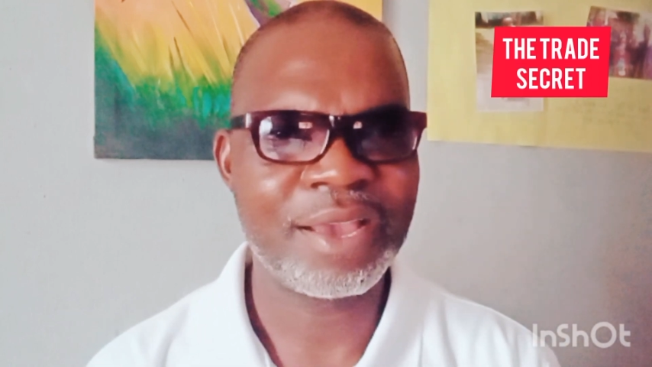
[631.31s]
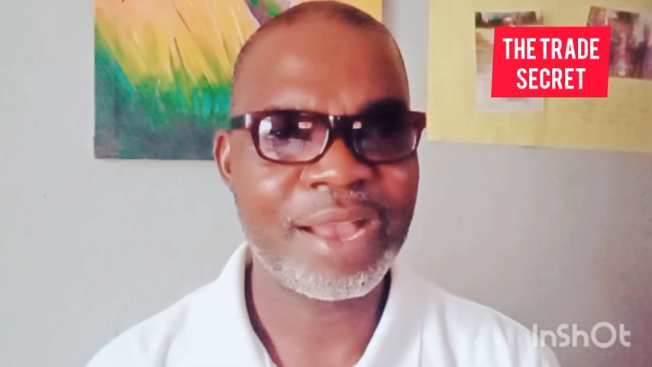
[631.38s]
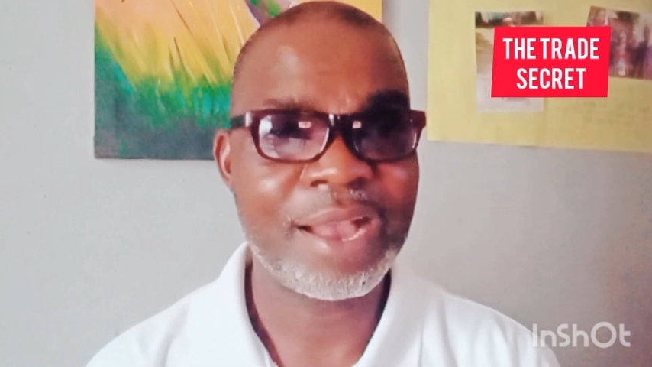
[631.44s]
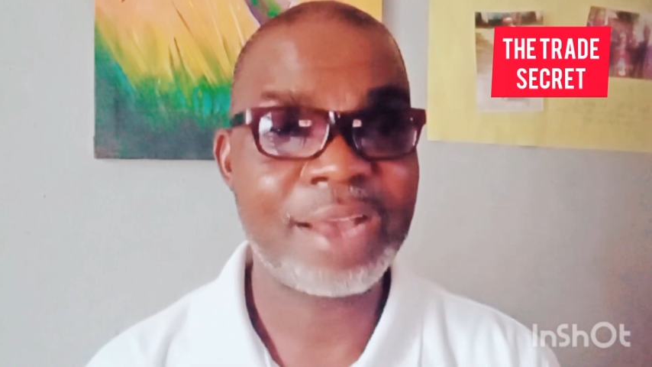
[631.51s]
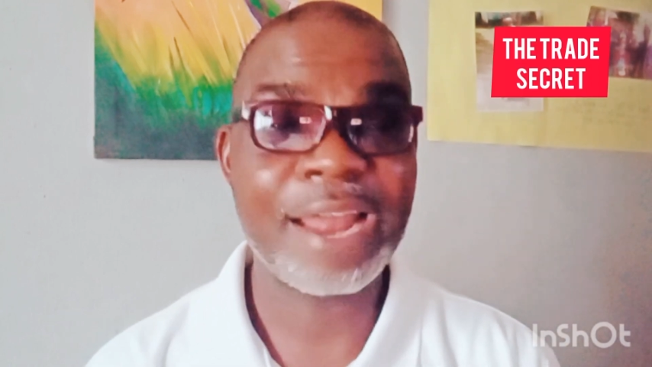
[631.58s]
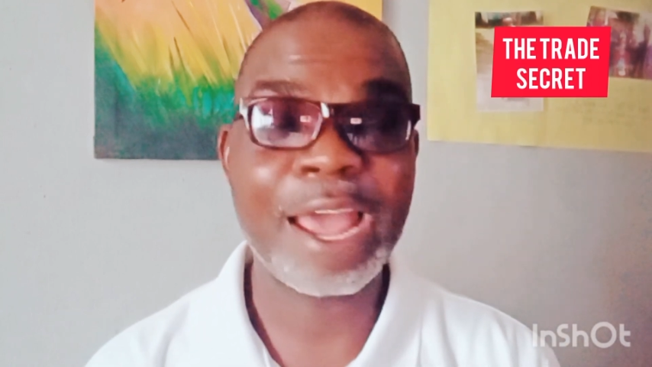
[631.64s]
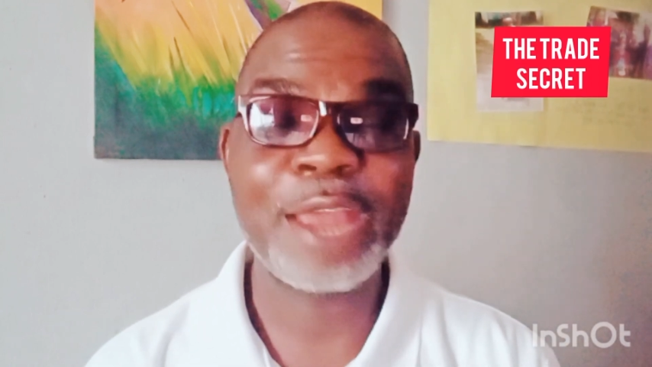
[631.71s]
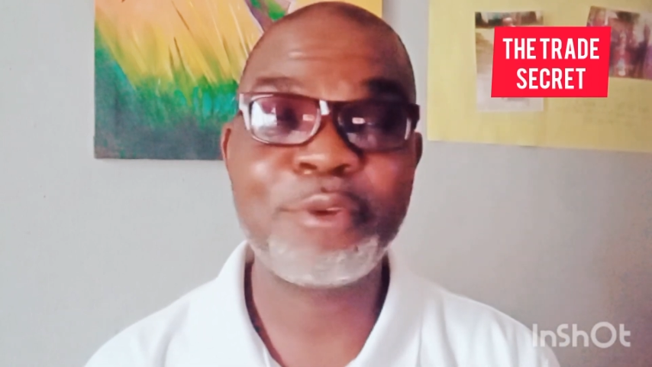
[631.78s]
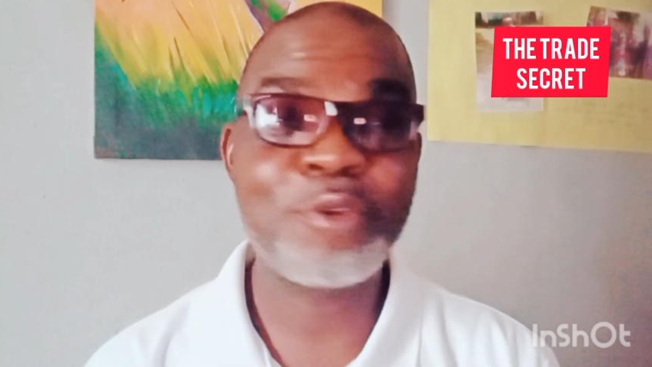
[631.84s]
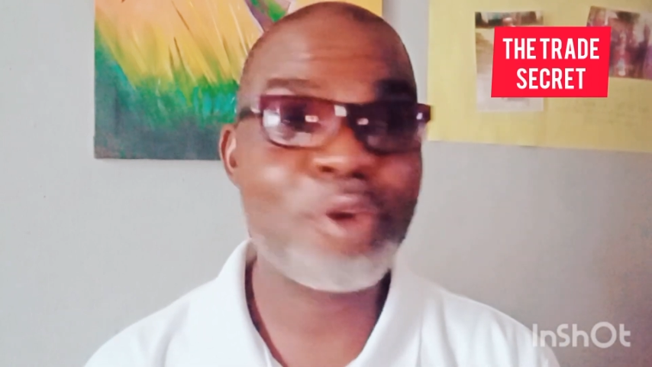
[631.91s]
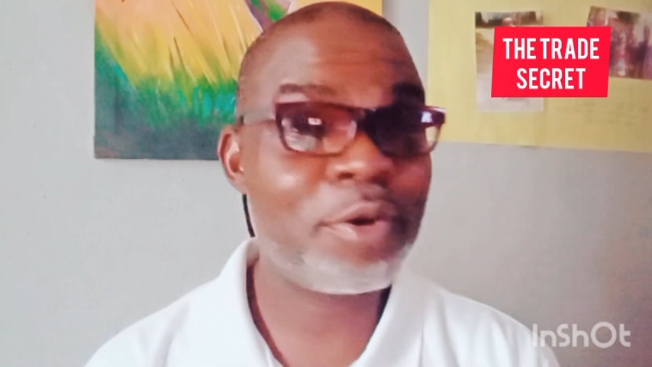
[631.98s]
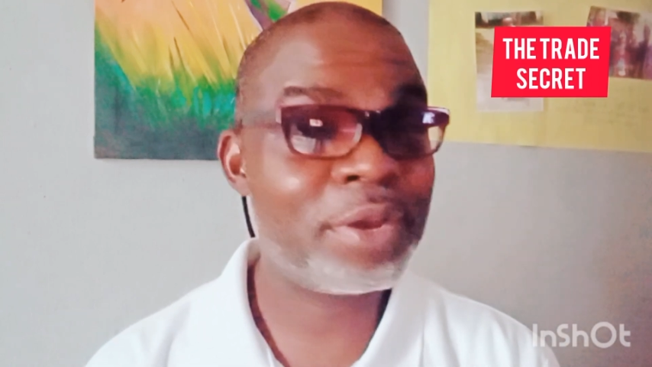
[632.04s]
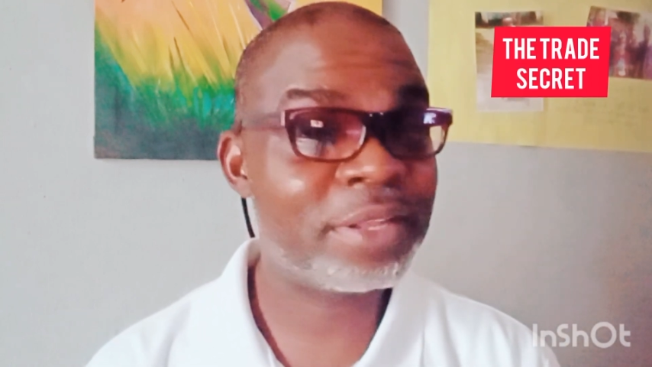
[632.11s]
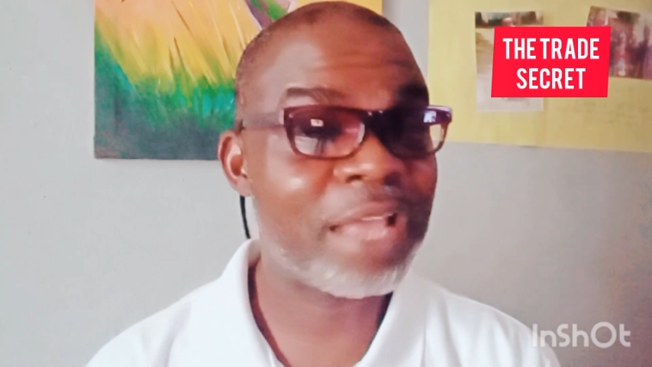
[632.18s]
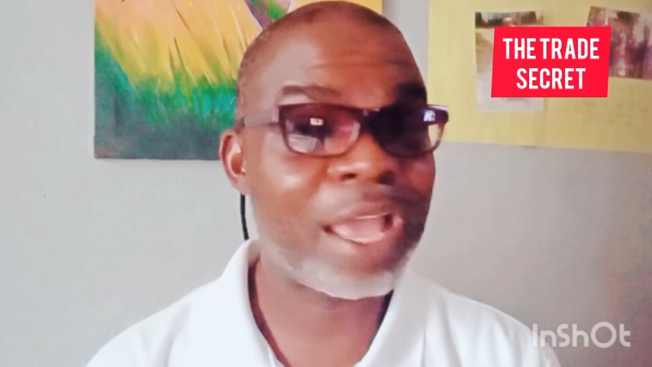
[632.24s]
And I
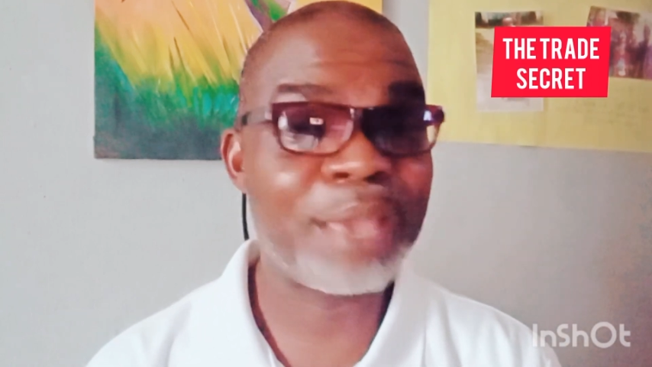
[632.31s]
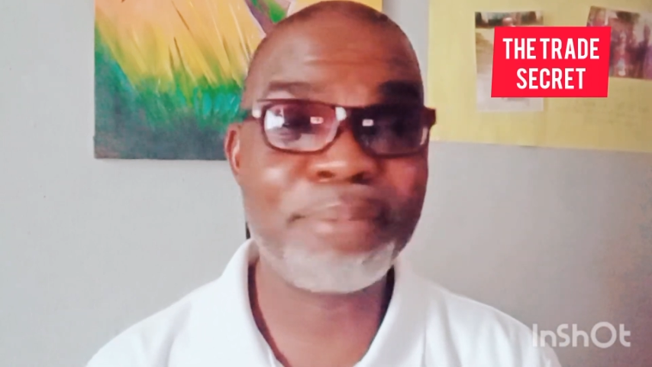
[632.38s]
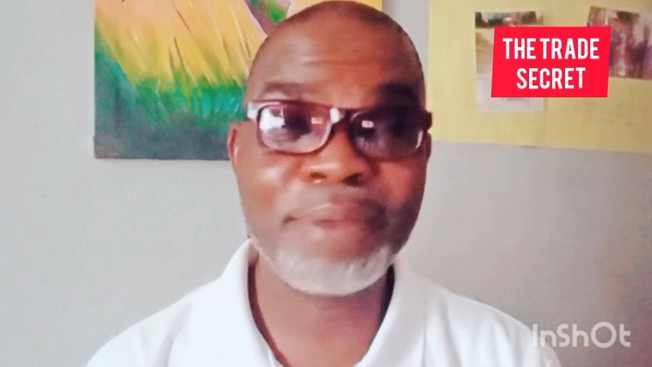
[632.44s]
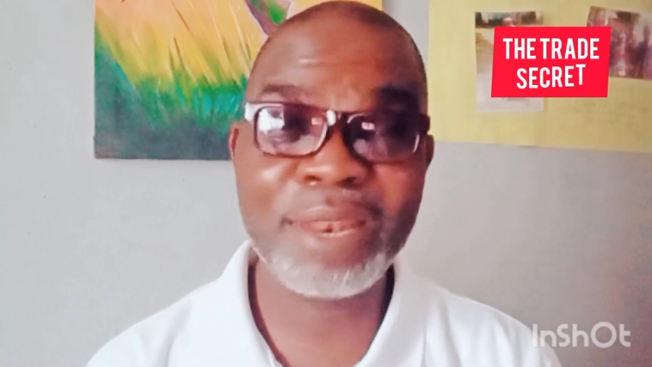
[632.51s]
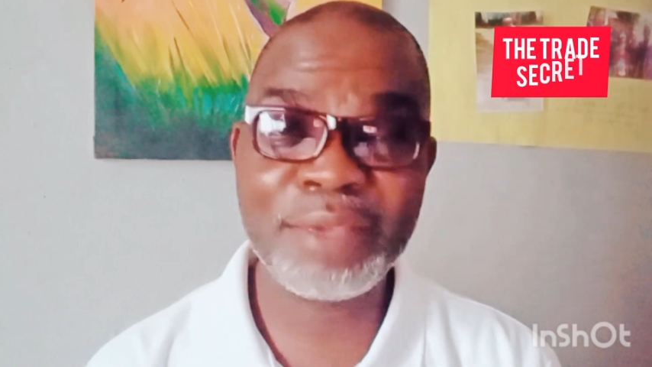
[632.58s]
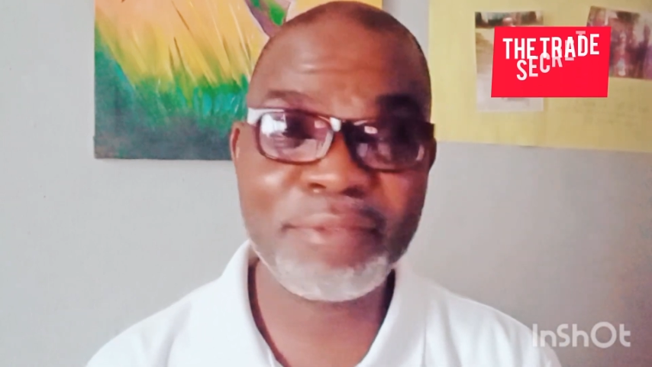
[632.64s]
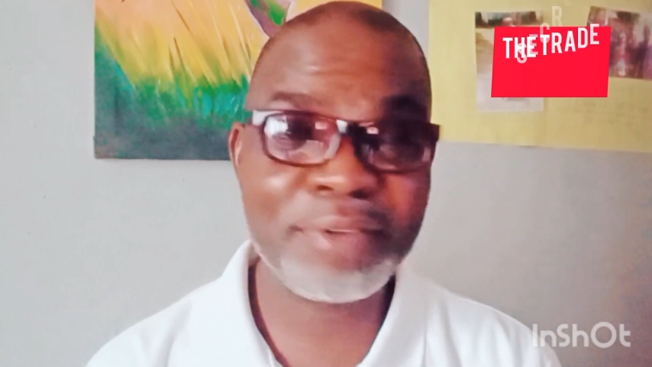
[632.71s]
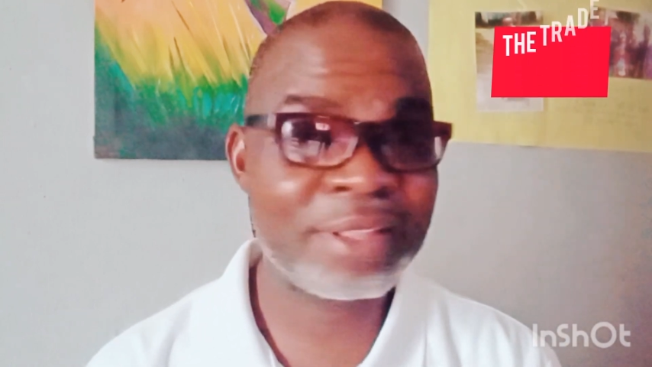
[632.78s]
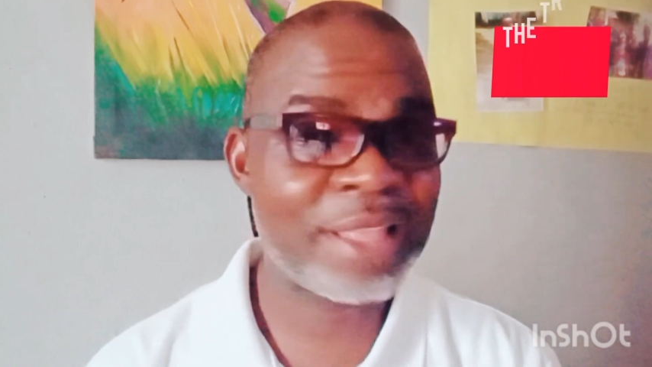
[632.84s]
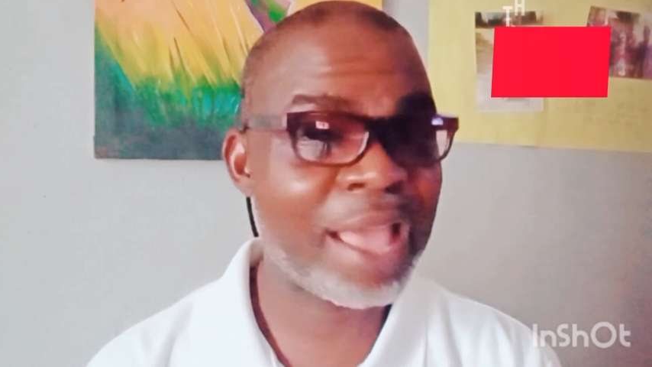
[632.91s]
know it, I believe it,